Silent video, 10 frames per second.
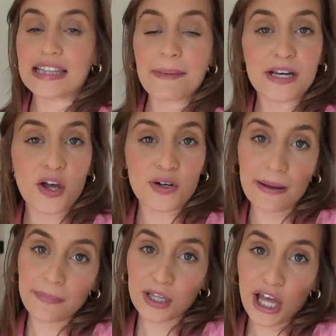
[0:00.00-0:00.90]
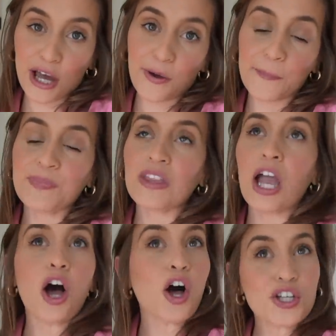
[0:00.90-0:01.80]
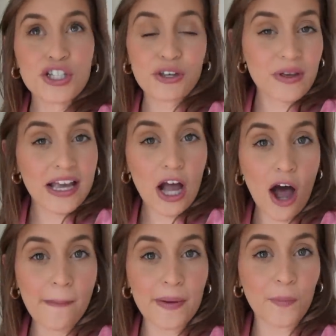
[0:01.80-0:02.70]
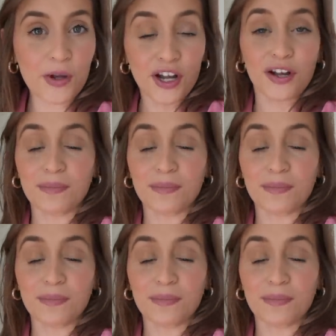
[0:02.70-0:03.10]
let me know down below. Also, you can comment what